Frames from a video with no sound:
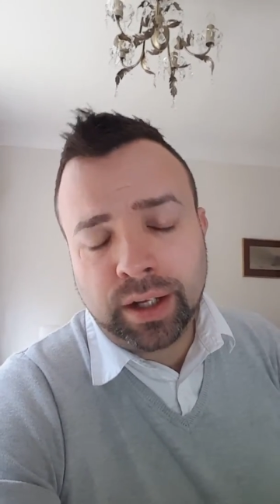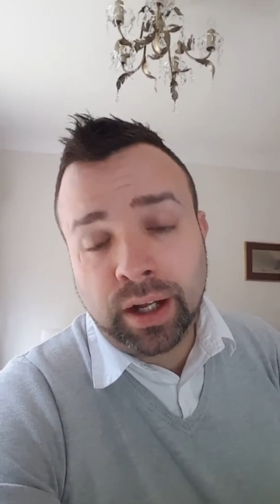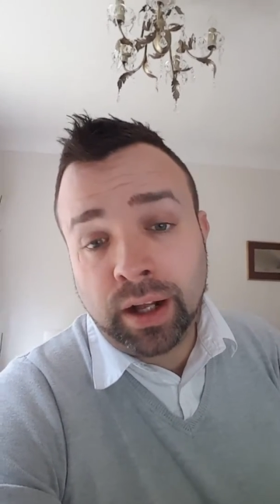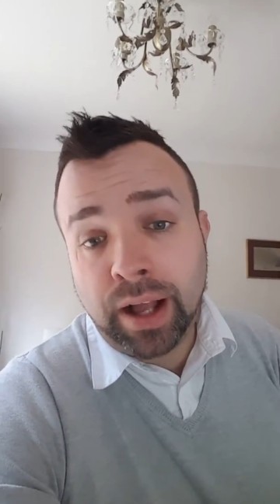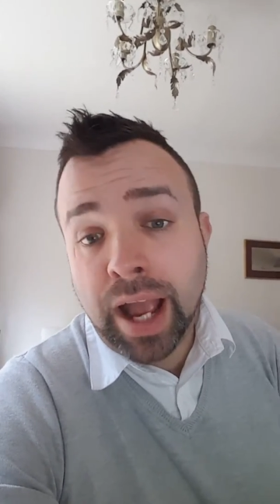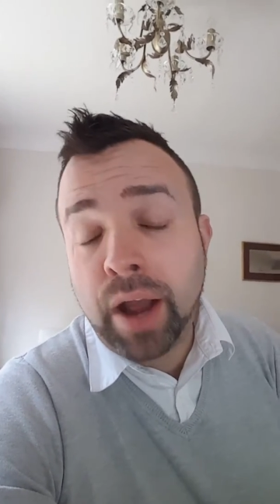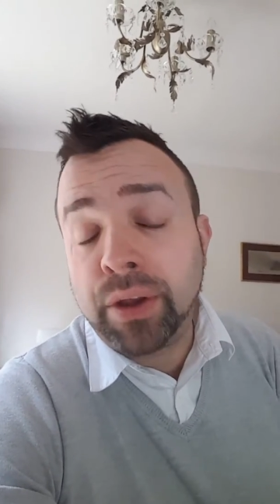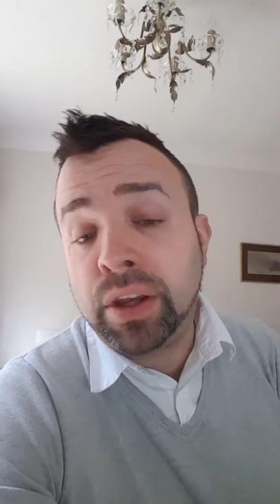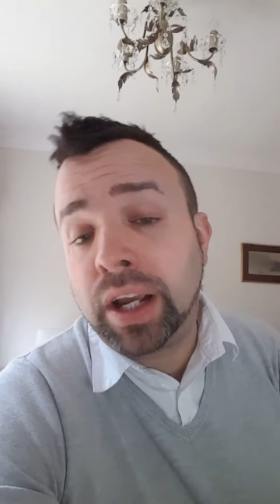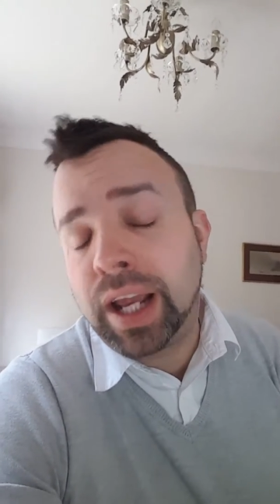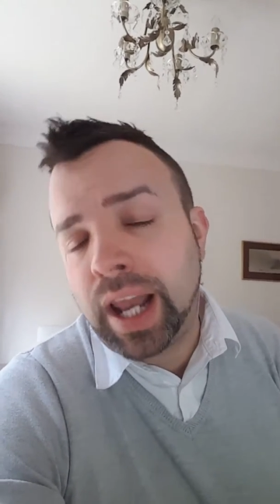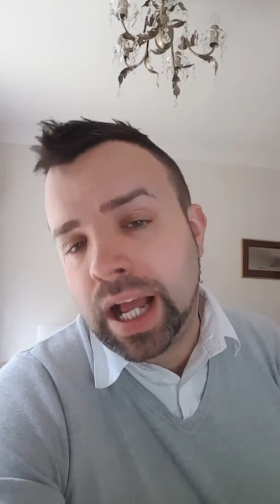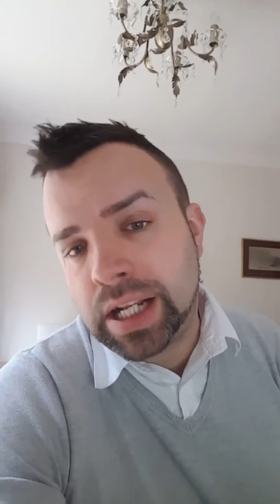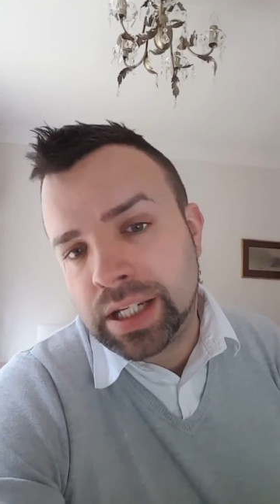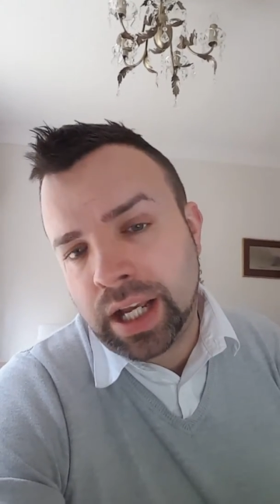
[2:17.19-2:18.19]
how you
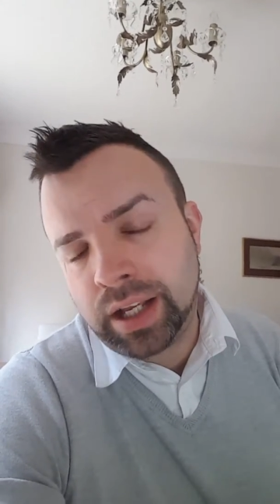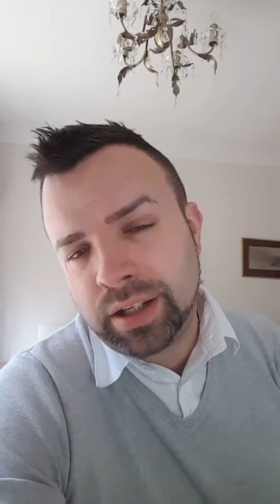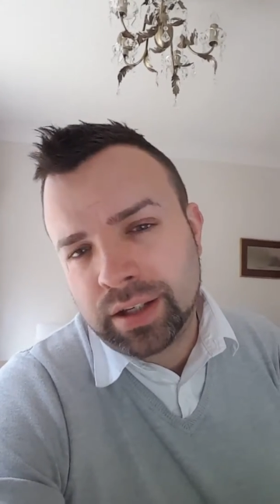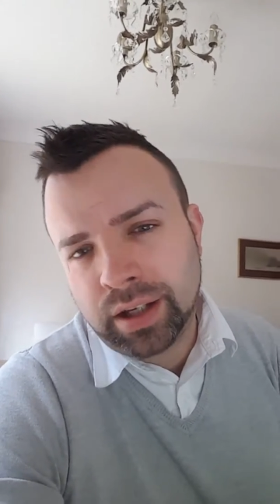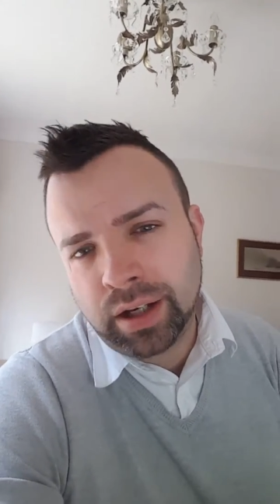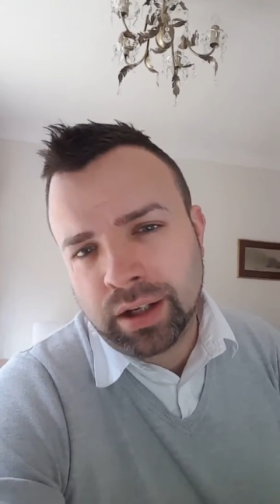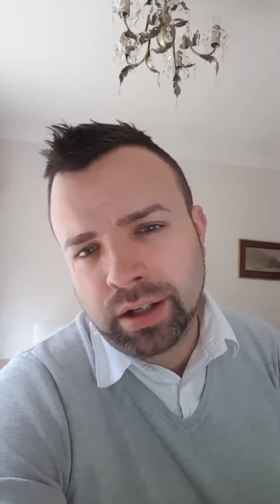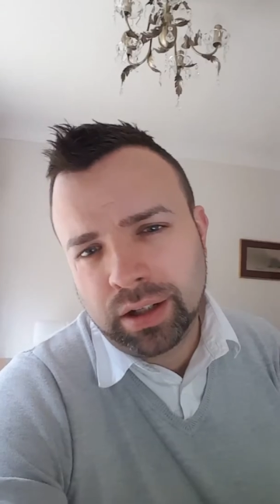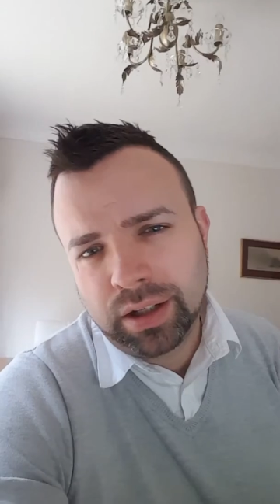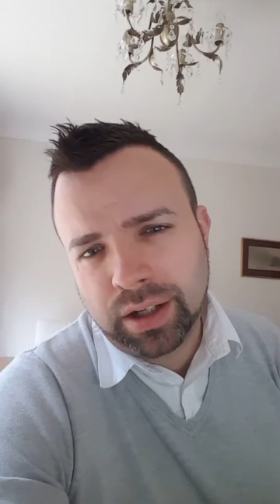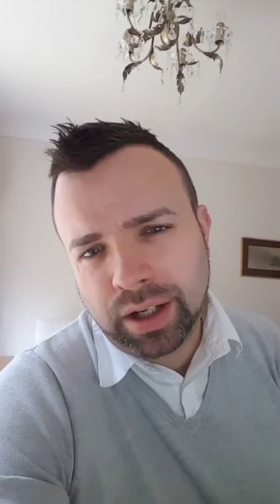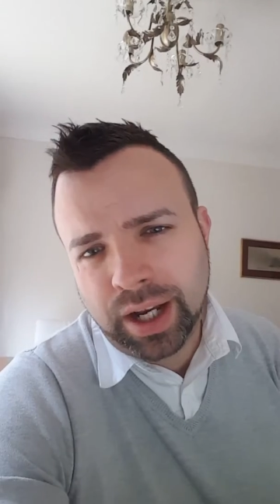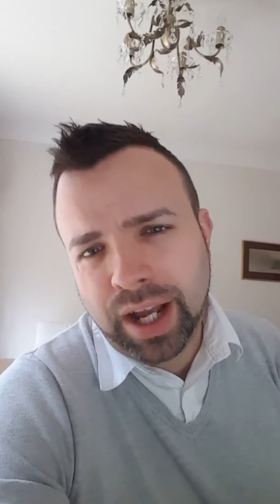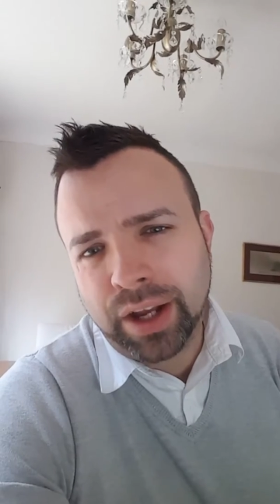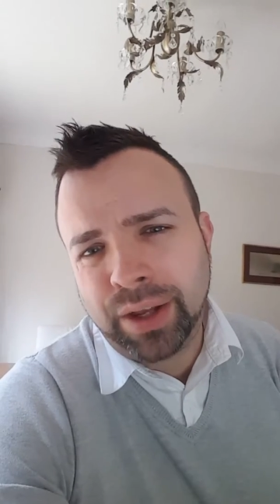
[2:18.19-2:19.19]
collect data
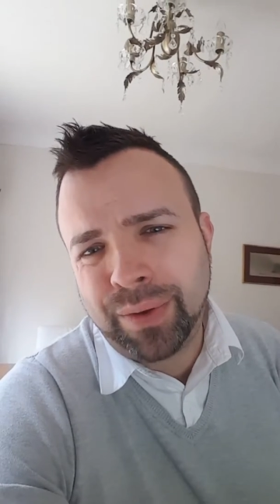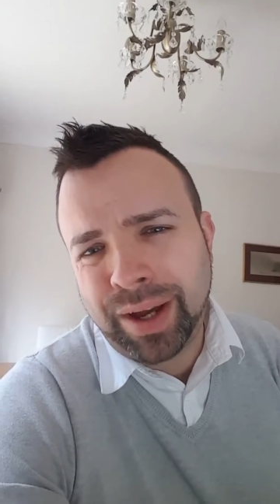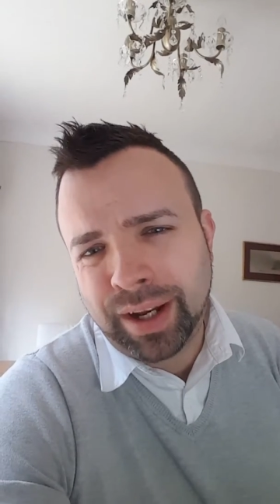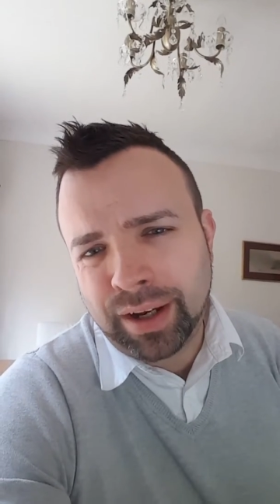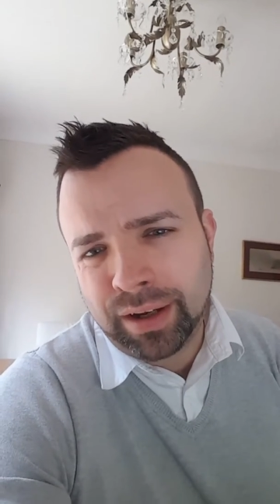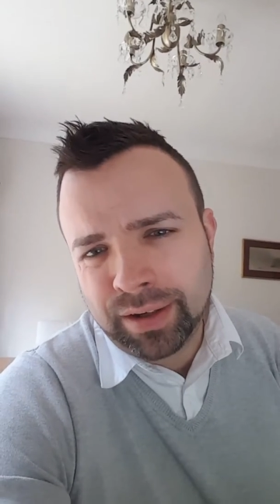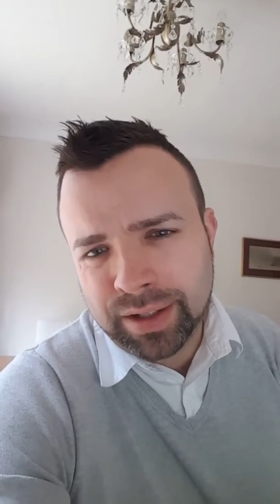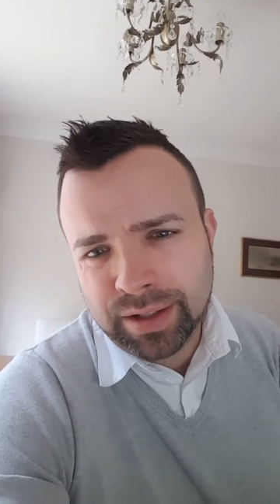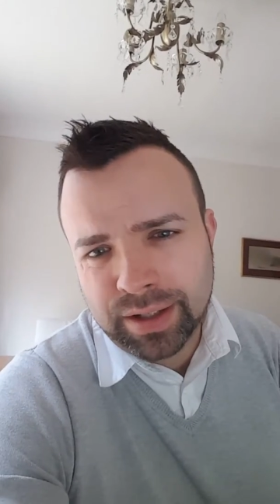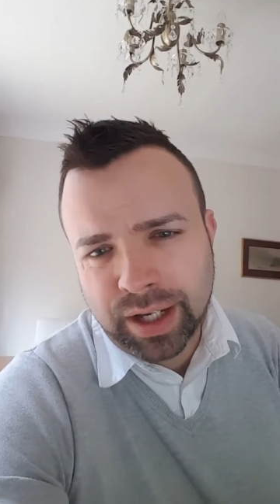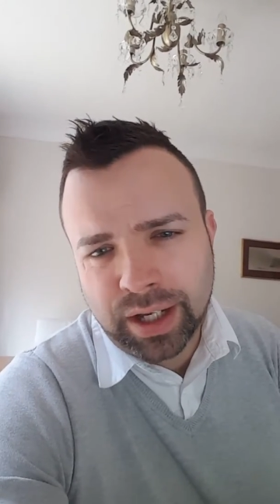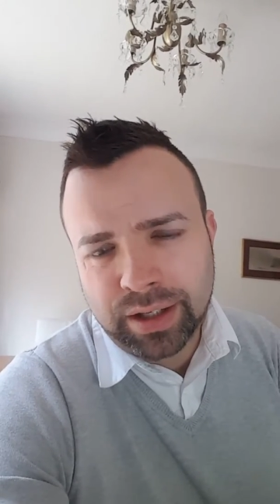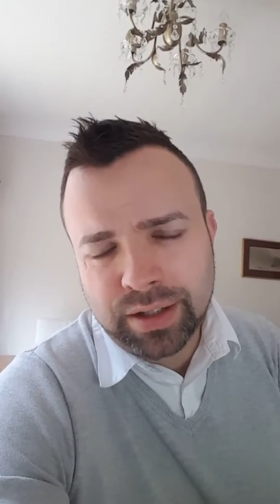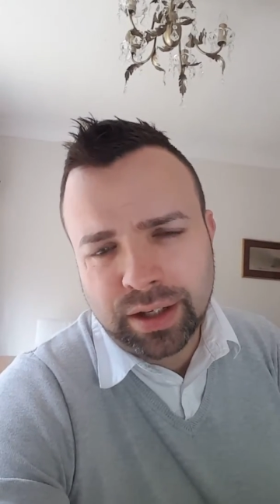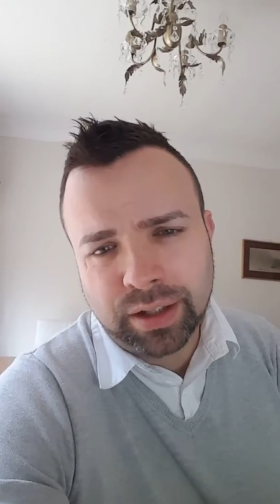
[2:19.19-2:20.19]
and how you analyse
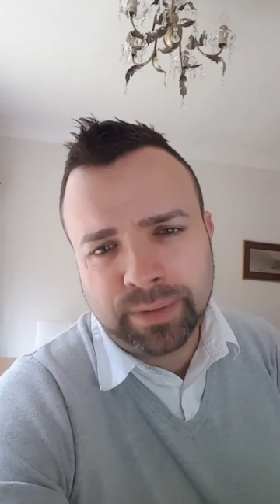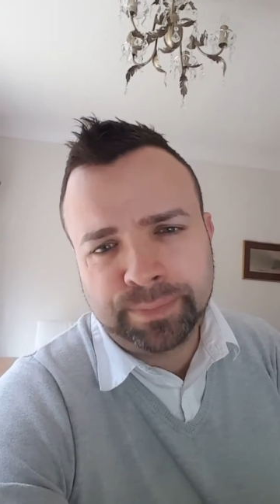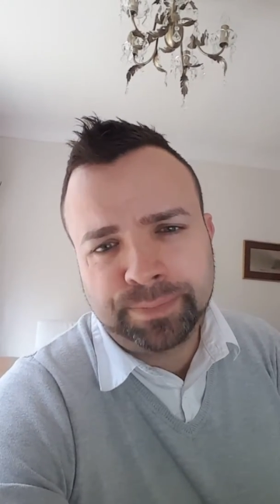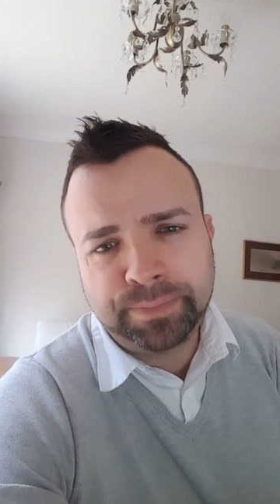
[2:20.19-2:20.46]
data.